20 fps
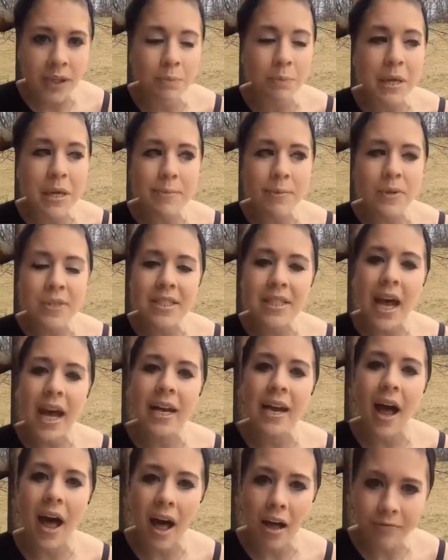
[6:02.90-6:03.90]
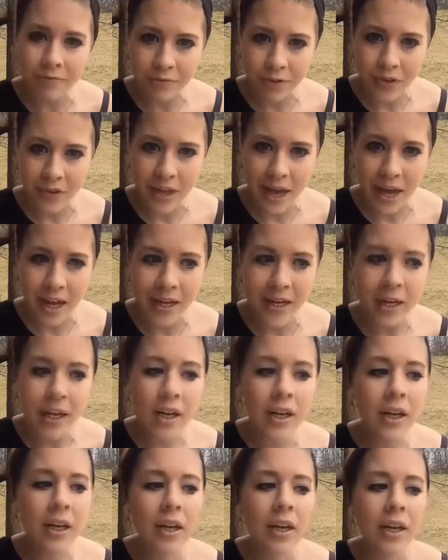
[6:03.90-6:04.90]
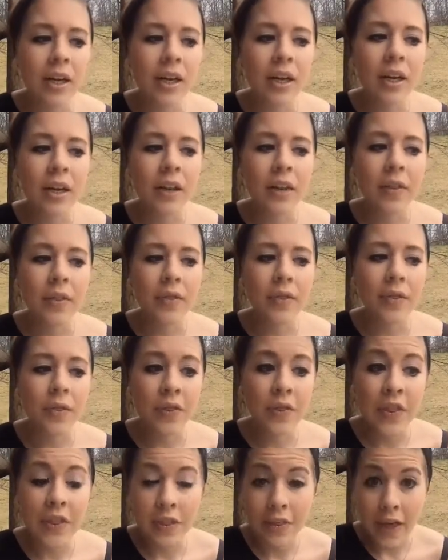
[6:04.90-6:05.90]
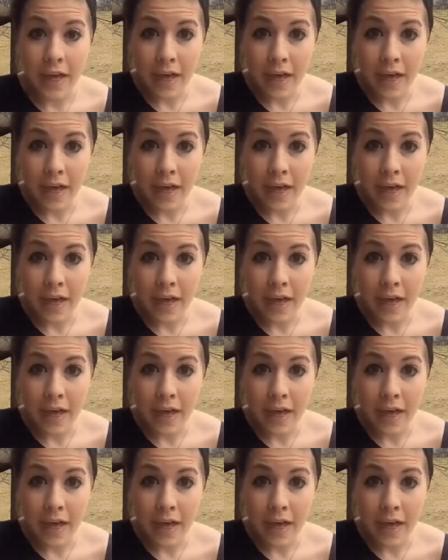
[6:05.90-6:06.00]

People sign up for that. They